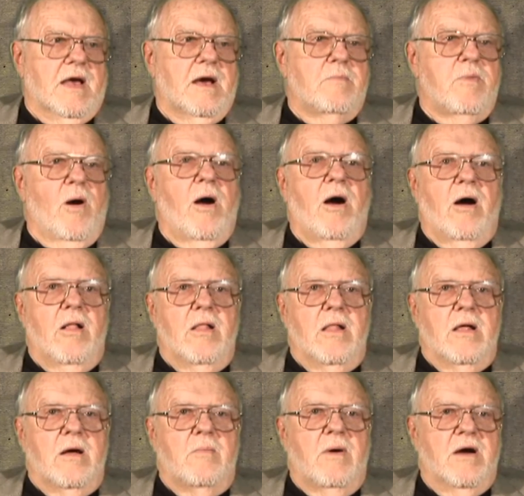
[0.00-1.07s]

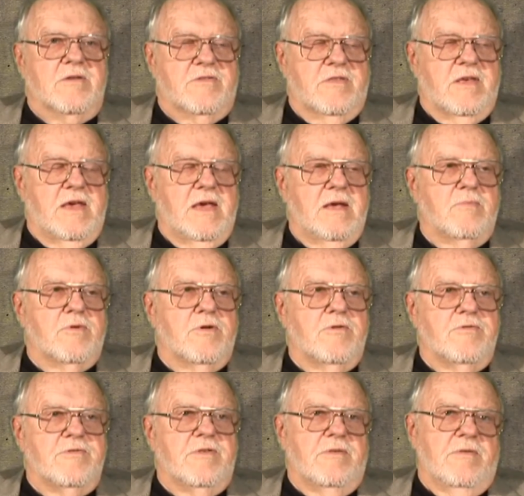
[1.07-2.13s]
cabal amongst the
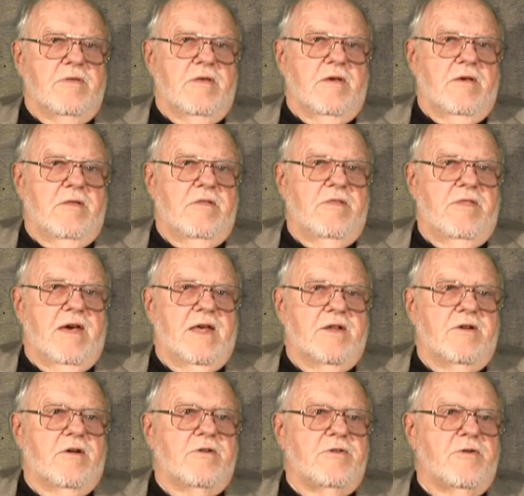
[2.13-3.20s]
Hebrews that
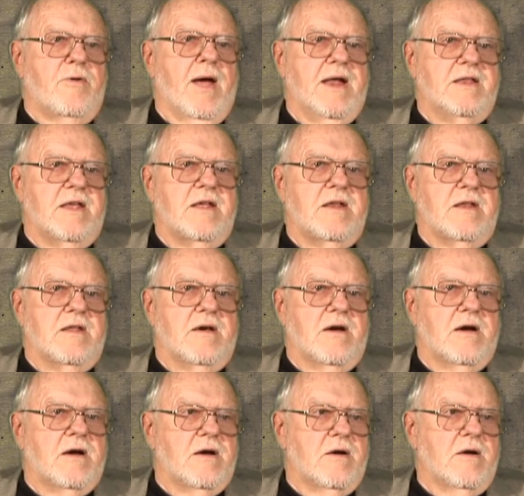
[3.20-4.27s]
are directing
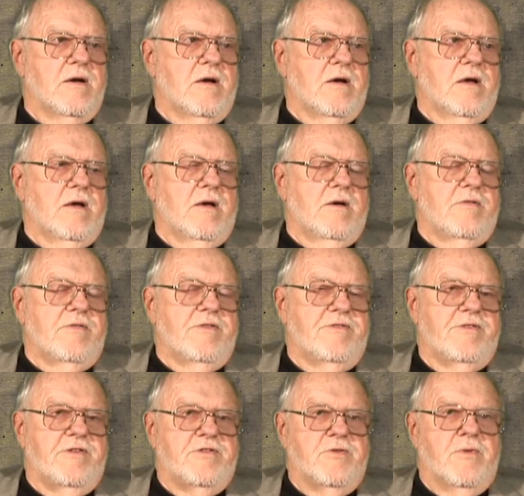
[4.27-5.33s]
the
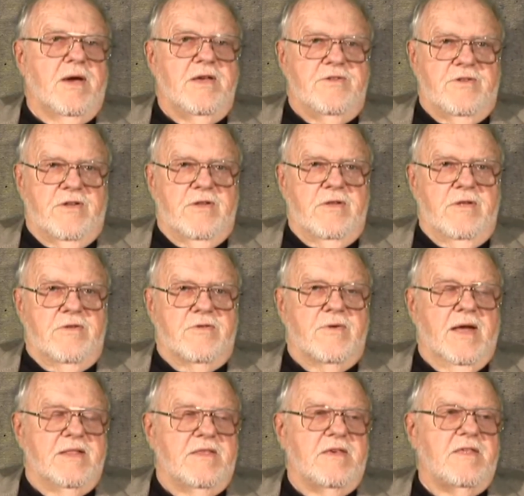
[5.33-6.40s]
situation,
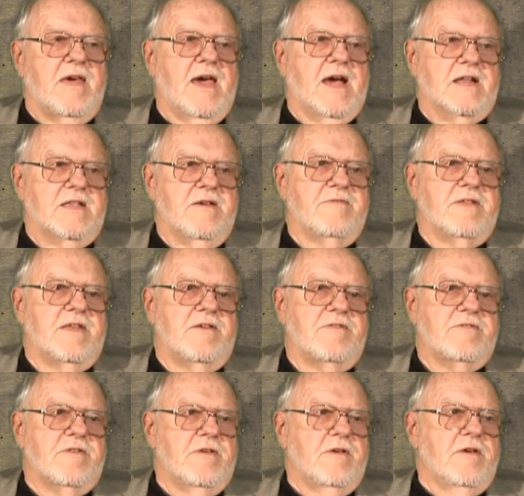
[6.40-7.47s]
directing the
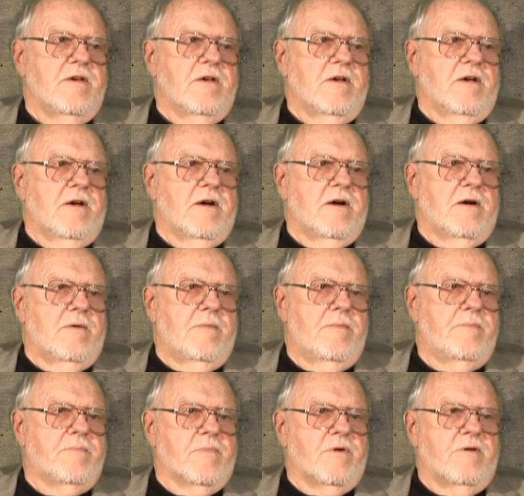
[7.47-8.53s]
activities
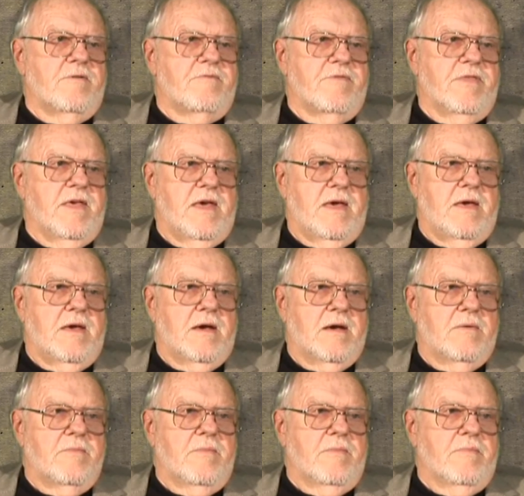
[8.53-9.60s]
of
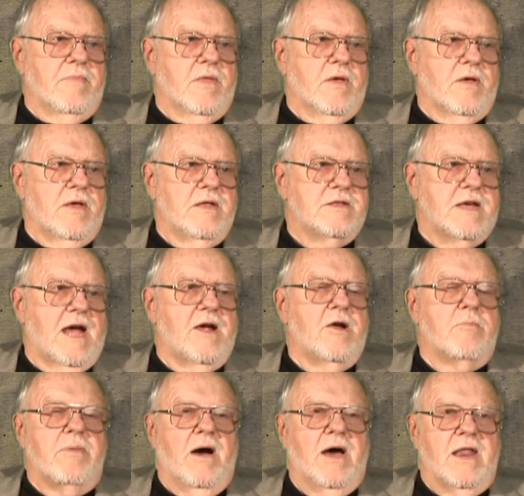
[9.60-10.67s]
the
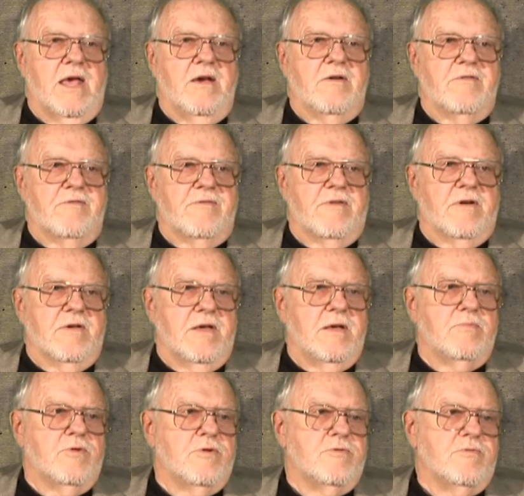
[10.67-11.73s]
entire body of
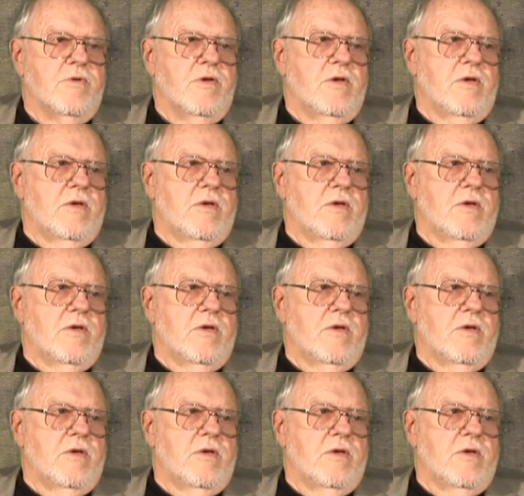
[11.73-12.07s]
Hebrews